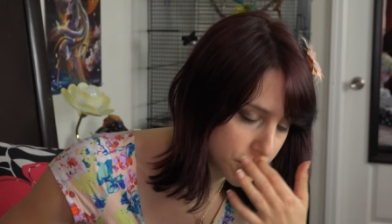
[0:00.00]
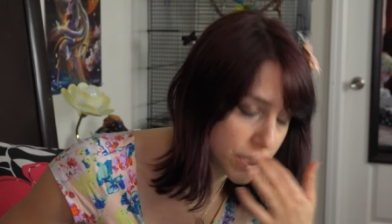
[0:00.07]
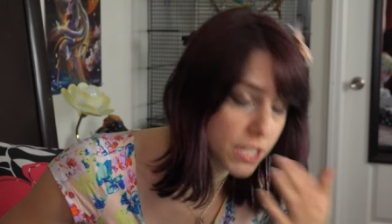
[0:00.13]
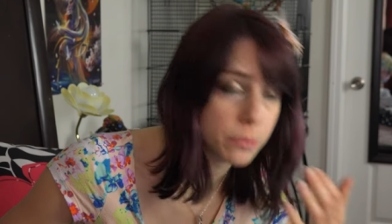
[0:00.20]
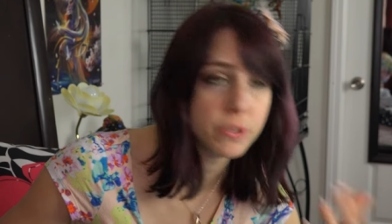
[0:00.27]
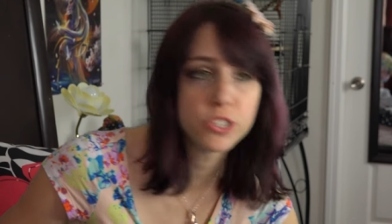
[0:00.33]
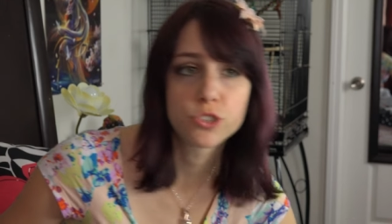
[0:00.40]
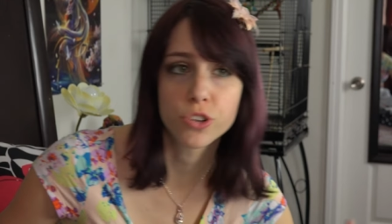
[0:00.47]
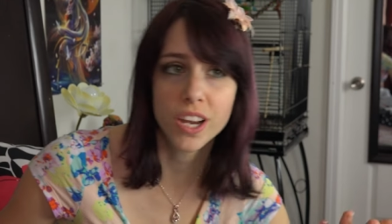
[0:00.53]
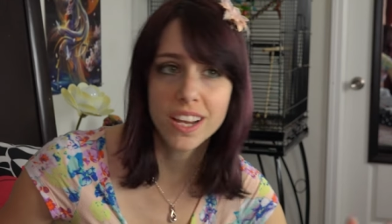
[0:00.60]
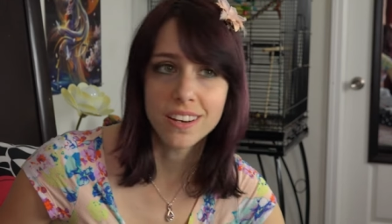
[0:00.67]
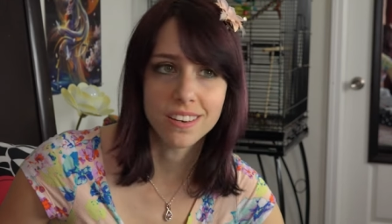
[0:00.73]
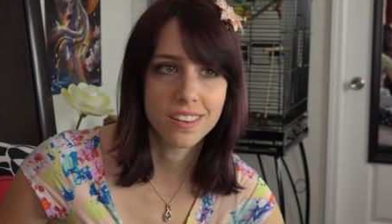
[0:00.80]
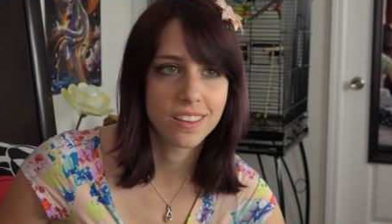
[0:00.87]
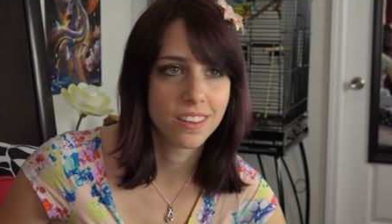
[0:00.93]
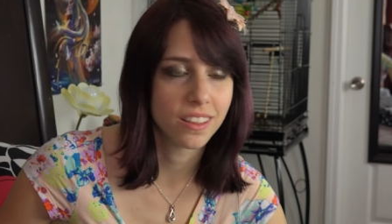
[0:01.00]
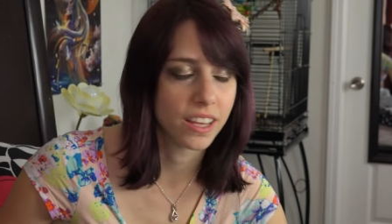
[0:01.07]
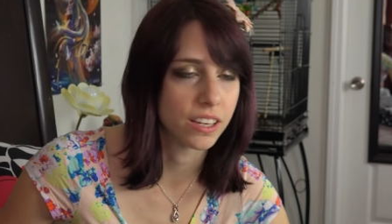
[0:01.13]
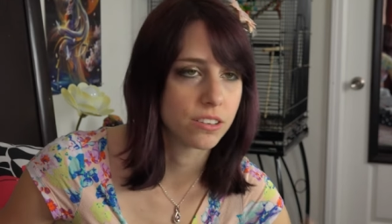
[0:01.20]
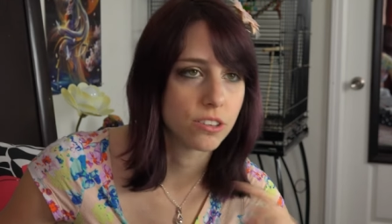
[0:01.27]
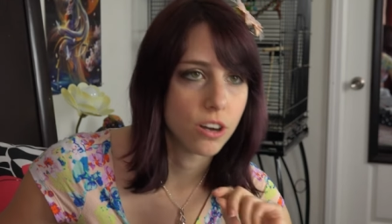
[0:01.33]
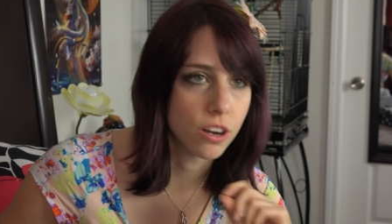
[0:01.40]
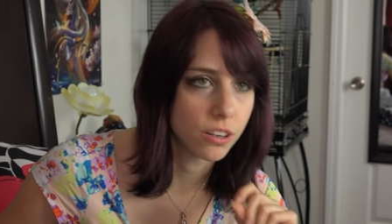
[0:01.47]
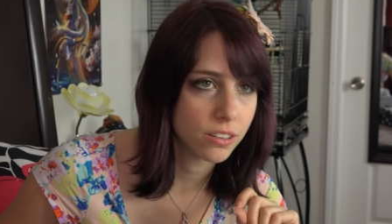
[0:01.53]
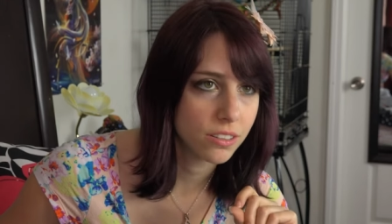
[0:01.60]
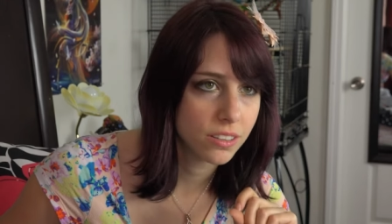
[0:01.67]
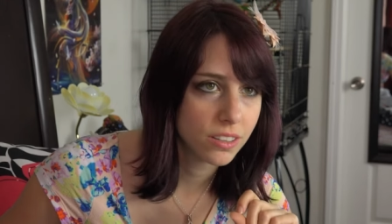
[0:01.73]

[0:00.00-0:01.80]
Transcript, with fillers: she can be trained like a dog.